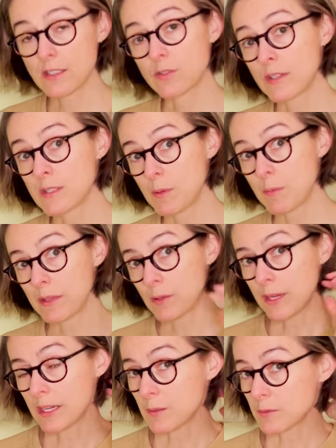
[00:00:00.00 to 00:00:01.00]
this recipe, by the
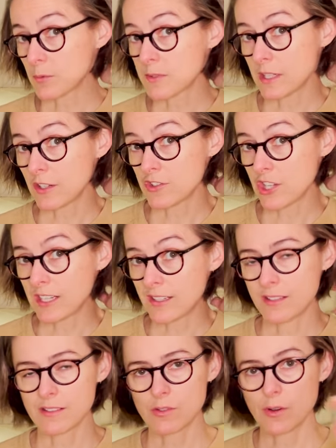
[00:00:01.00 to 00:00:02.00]
way, comes from Sarah
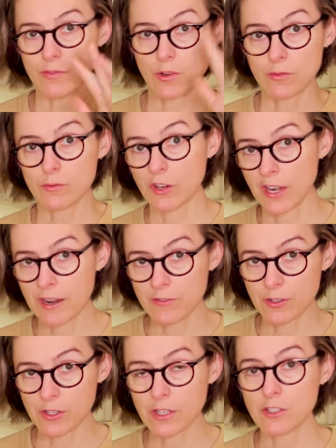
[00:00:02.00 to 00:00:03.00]
Jenkins, who I've known
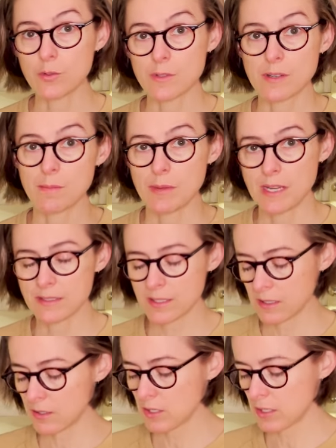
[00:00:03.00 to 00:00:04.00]
forever and who's an
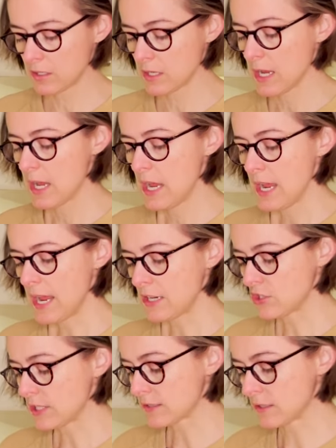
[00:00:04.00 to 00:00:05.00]
amazing cook, and
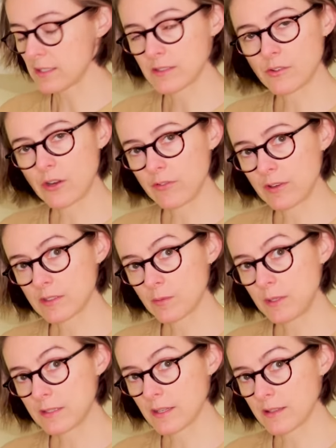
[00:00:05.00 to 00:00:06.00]
she has lots of great
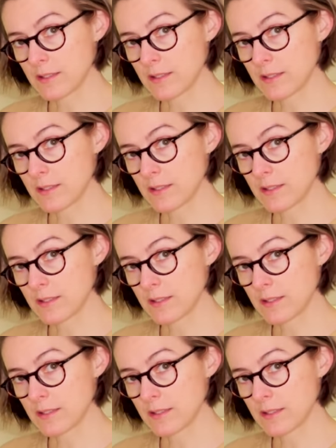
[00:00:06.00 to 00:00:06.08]
recipes on